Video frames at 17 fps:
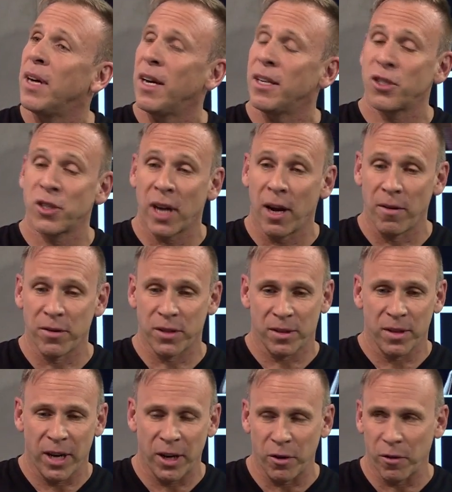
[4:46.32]
shelves
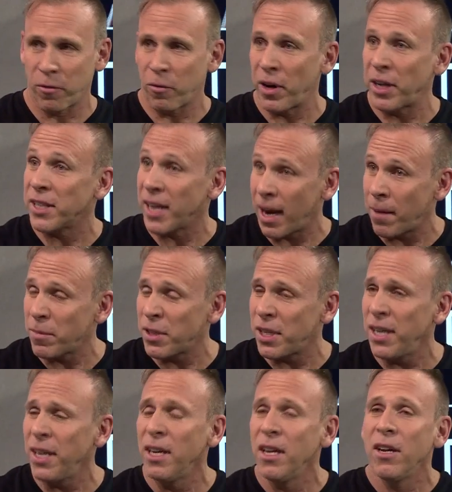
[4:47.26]
in your freezer
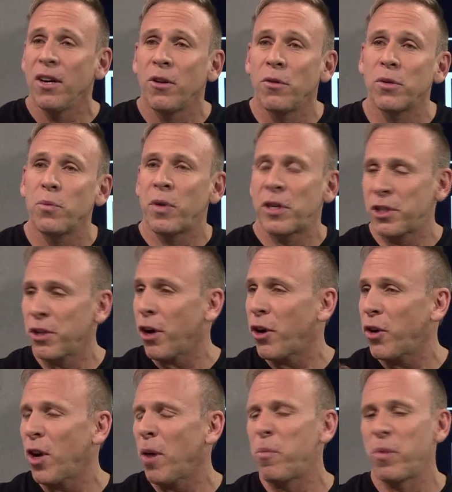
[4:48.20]
empty. We
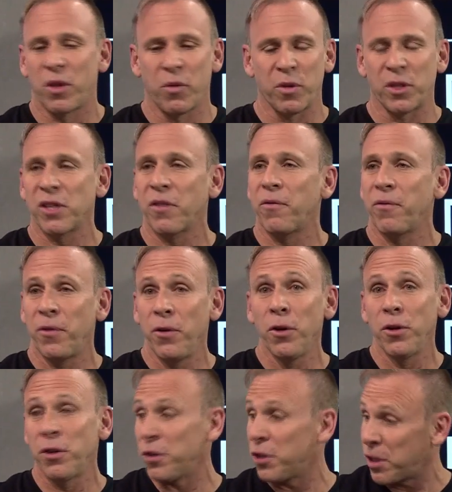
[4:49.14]
stock you up with
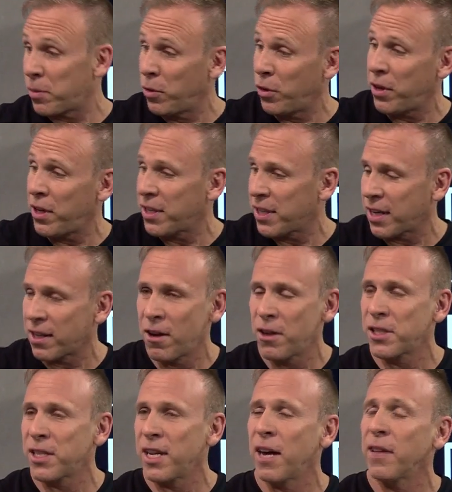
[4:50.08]
food and smoothies like
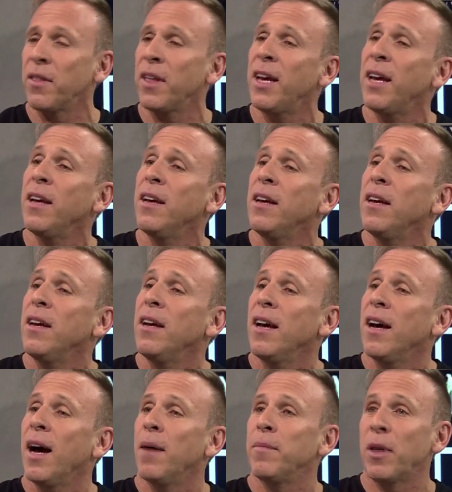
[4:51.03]
those down there.
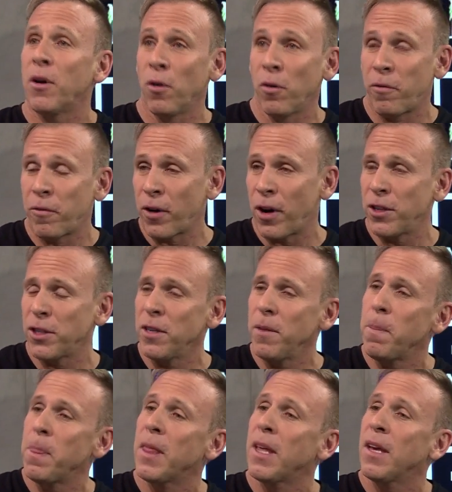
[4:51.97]
They're all
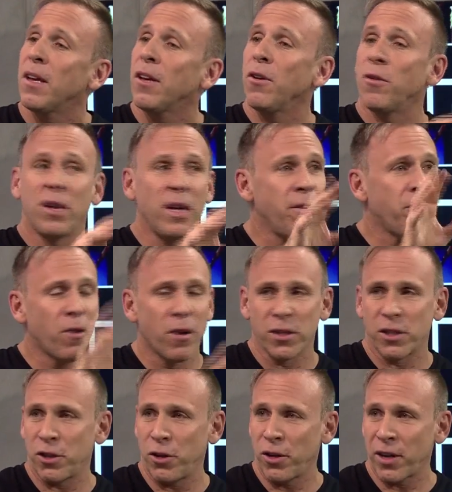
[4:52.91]
frozen. You
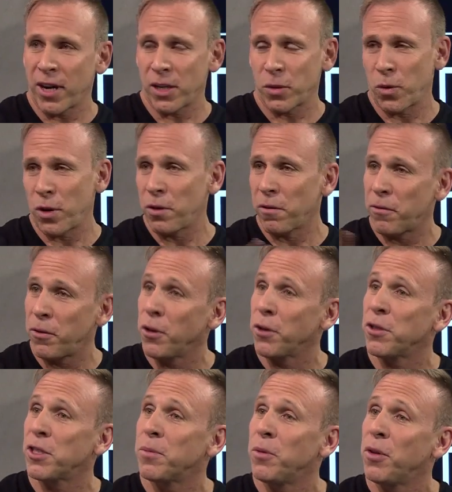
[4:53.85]
defrost 2 days worth of food
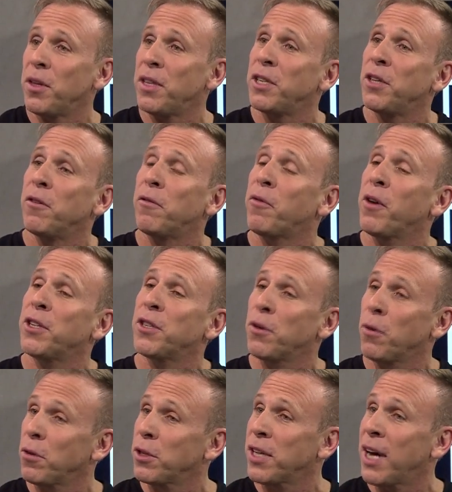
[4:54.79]
and smoothies in your fridge at
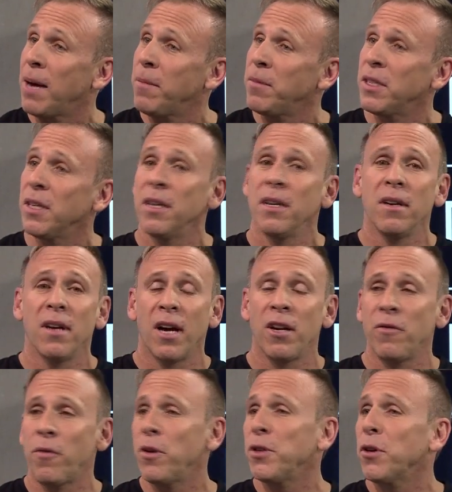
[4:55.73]
all times, and
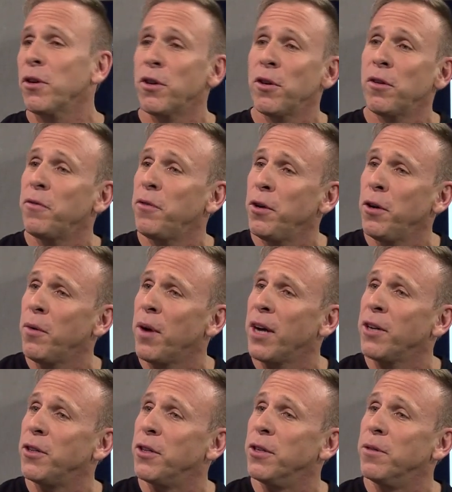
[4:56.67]
you've always got good food
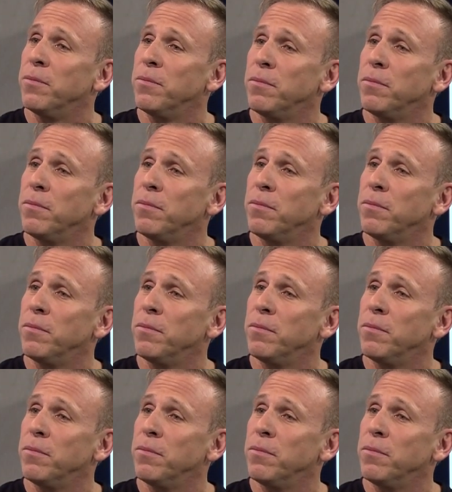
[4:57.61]
around you.